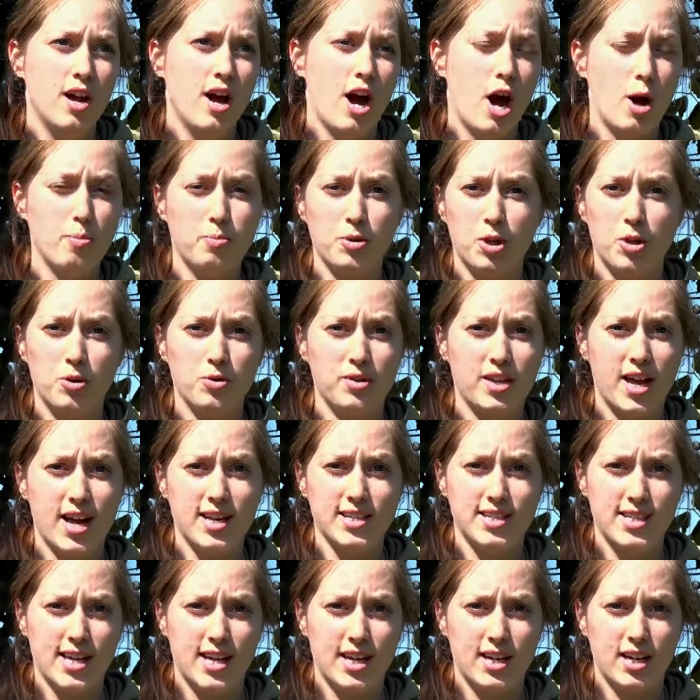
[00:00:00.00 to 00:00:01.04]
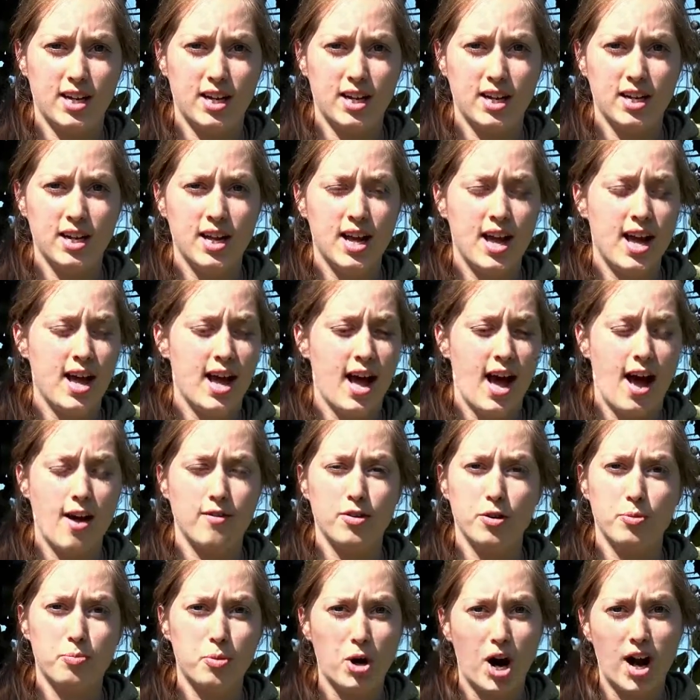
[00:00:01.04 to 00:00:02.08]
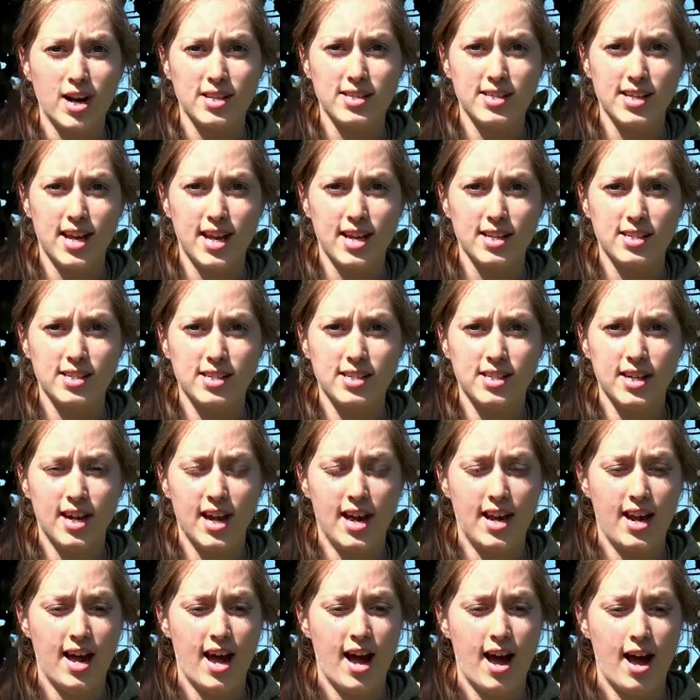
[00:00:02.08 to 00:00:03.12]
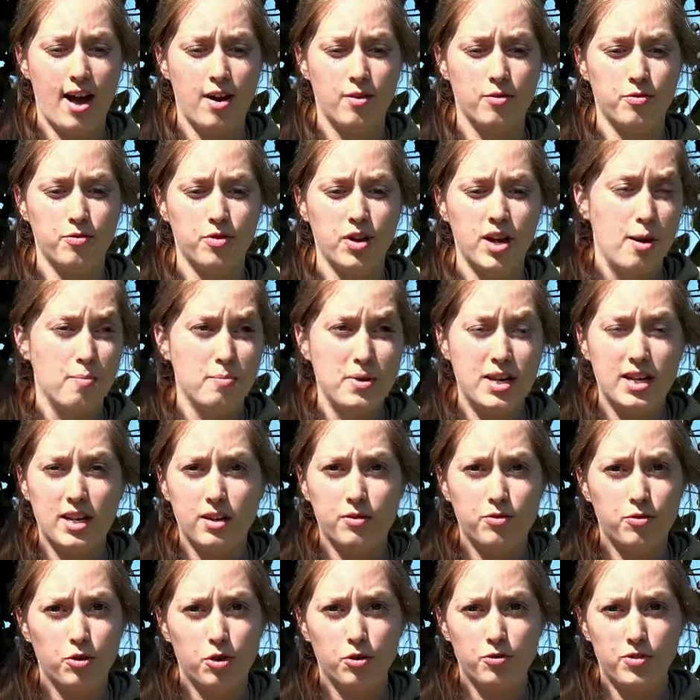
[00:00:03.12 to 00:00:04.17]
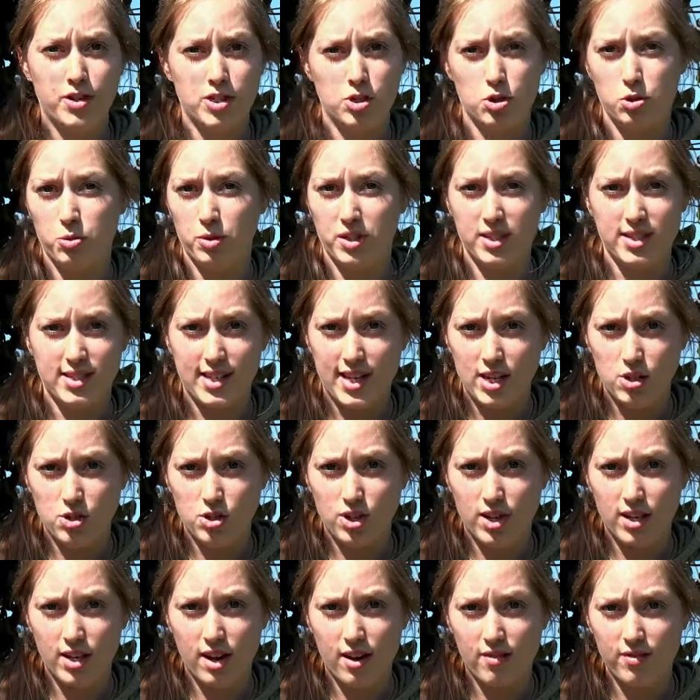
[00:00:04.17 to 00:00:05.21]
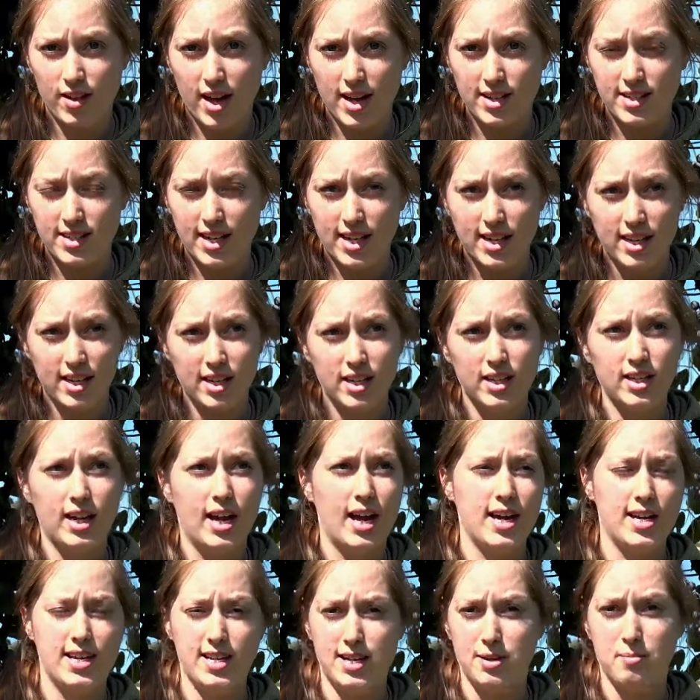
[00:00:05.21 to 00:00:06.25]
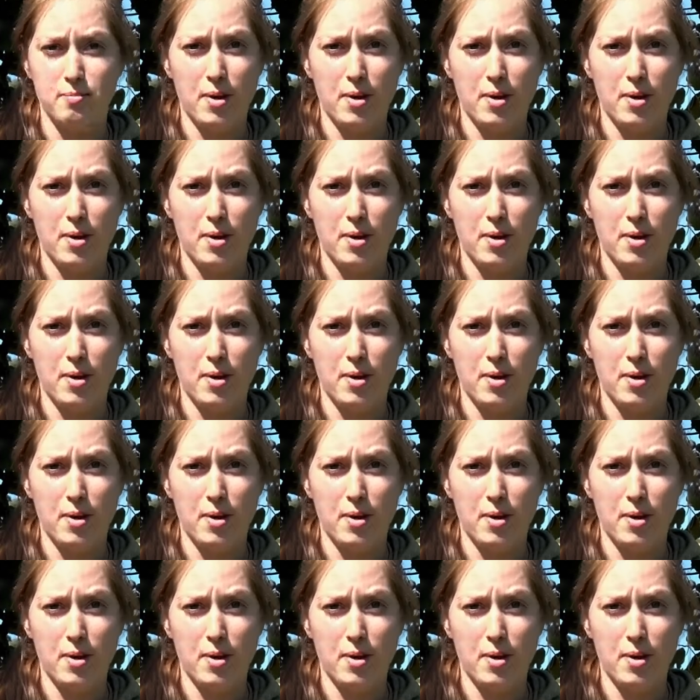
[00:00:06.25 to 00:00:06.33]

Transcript: upload that data, have it processed, and have a meaningful visualization of that data, i.e.